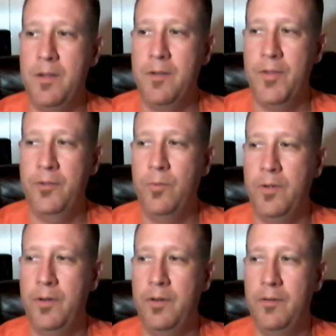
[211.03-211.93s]
that's
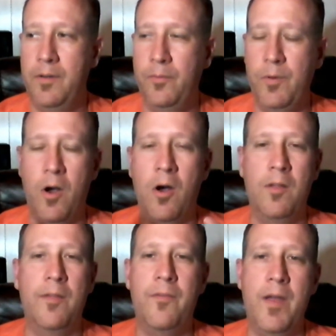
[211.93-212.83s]
when
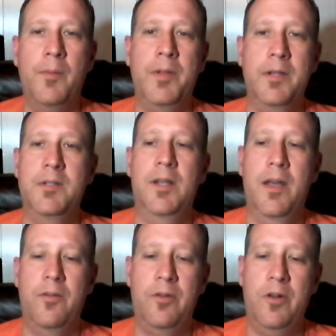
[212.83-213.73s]
all the family gets
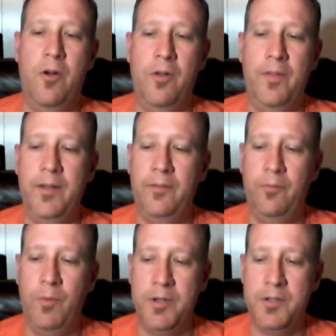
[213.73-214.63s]
together. And
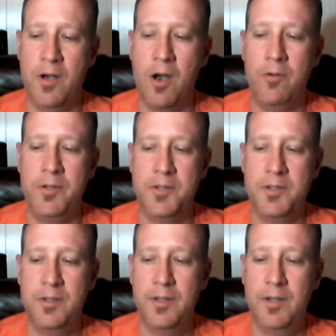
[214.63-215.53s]
that's when it's
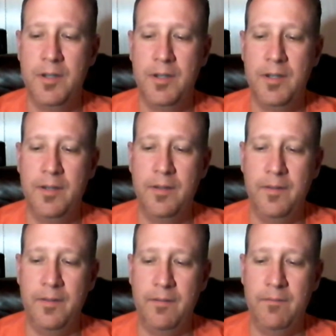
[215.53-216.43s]
always
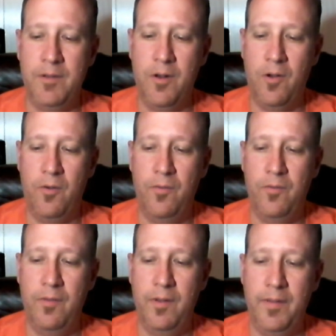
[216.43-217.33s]

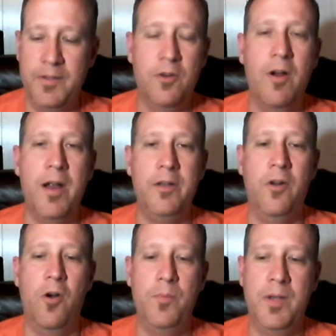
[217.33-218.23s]
that's great.
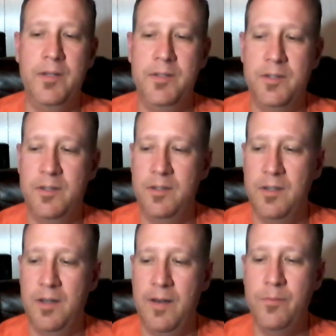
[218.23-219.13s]
Because
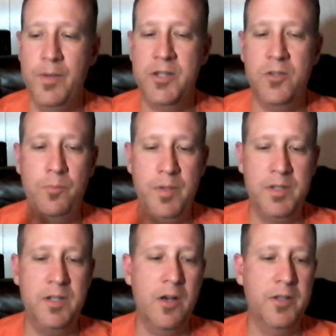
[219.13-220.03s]
everybody's so
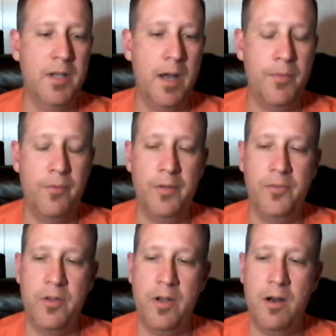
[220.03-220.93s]
busy all the time throughout
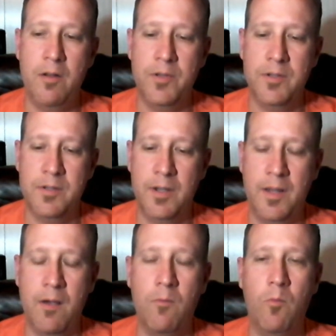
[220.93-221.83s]
the year, and this is like
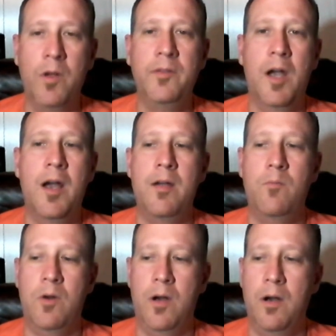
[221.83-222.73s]
that one
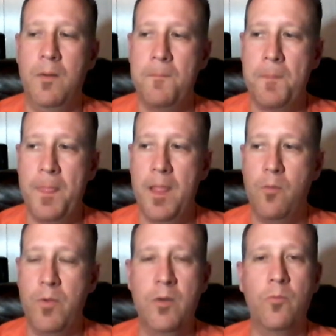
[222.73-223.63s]
time where
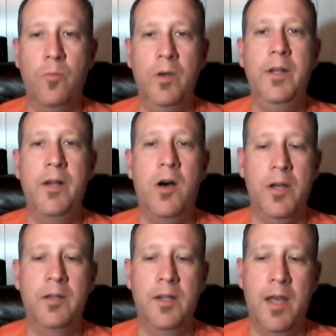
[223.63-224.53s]
we can really all
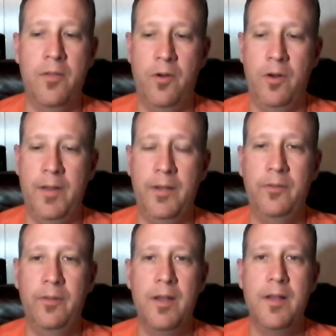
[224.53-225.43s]
get together, and
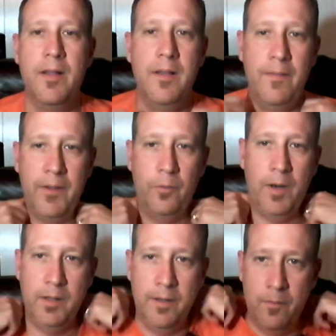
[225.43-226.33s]
that's what
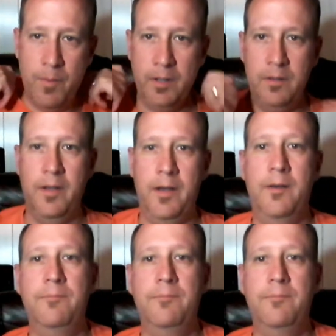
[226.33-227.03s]
I love about